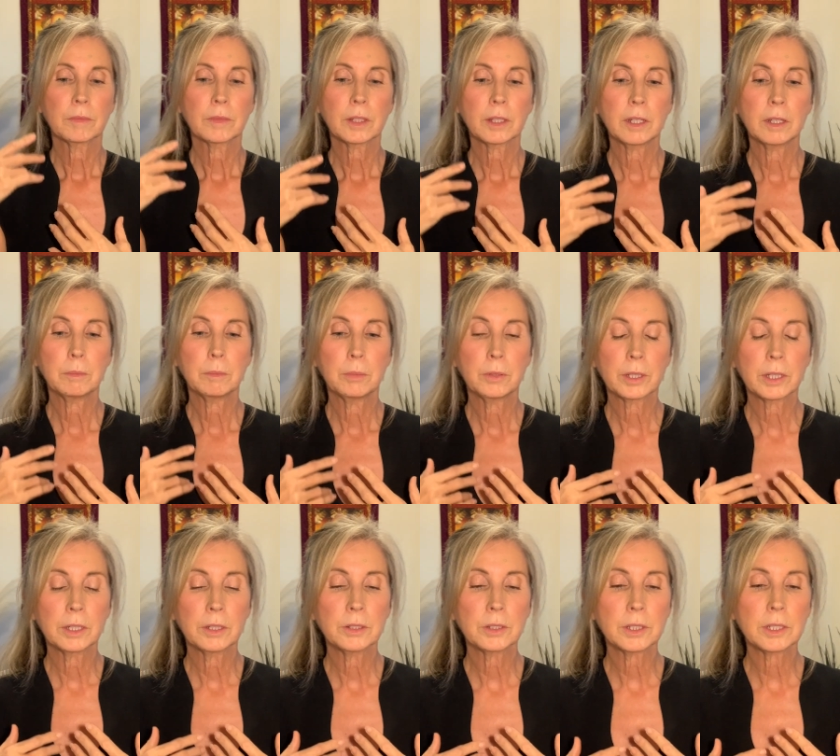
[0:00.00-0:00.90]
Keep bringing
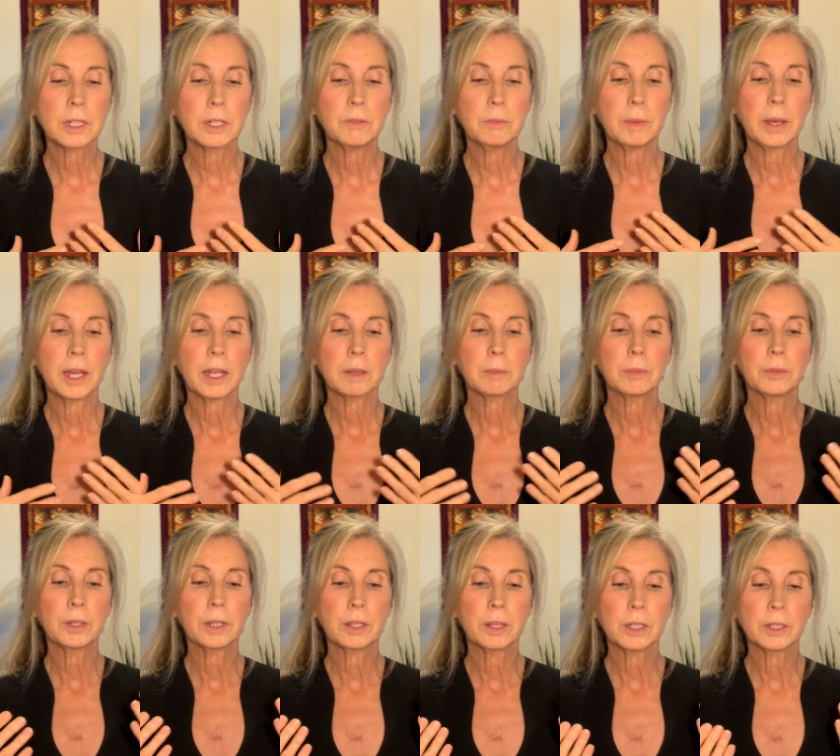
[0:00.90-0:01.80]
yourself back,
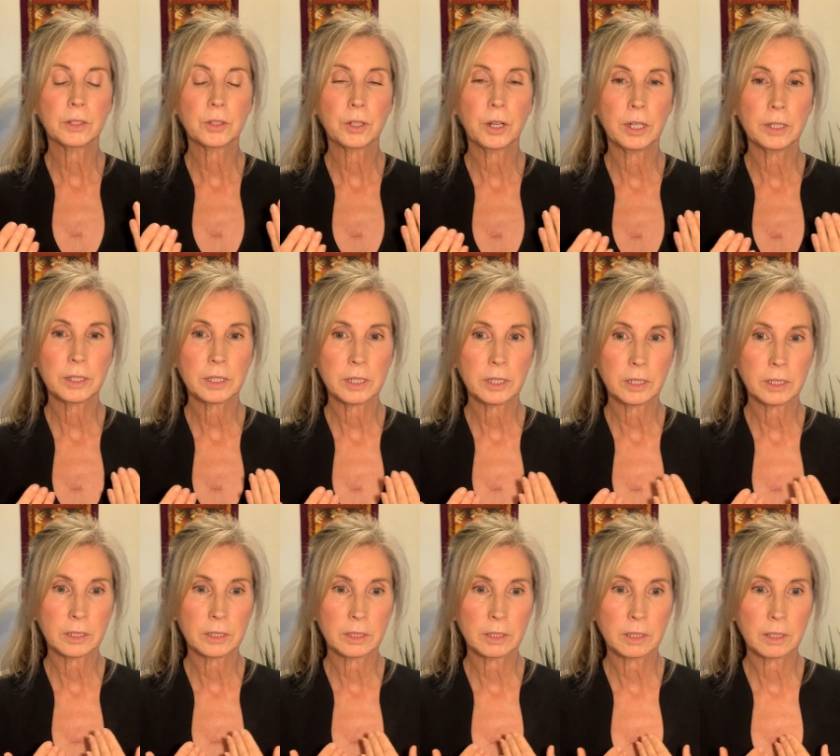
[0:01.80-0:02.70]
breathing, trusting
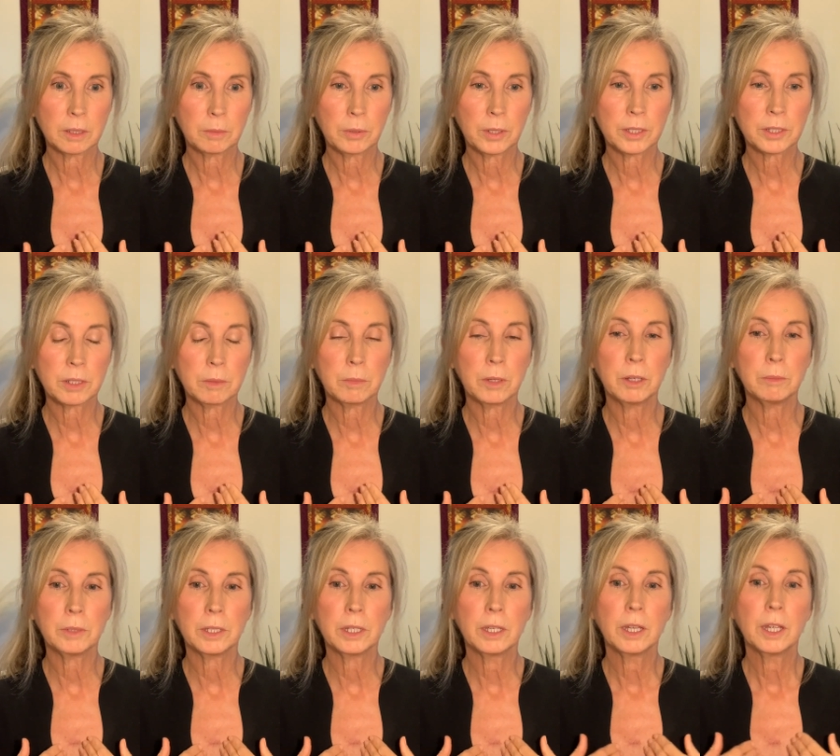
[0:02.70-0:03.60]
the present
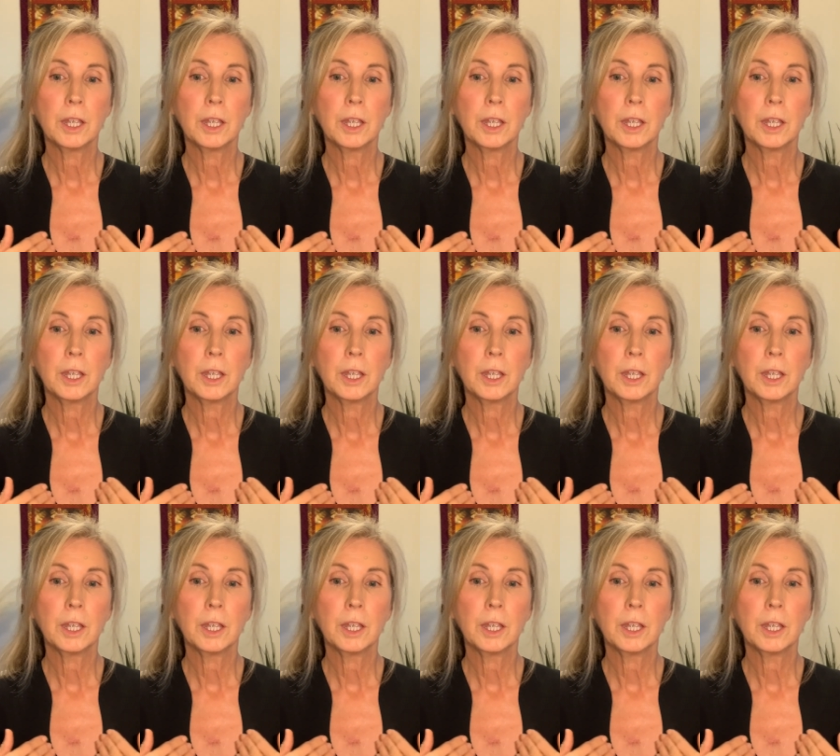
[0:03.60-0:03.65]
moment.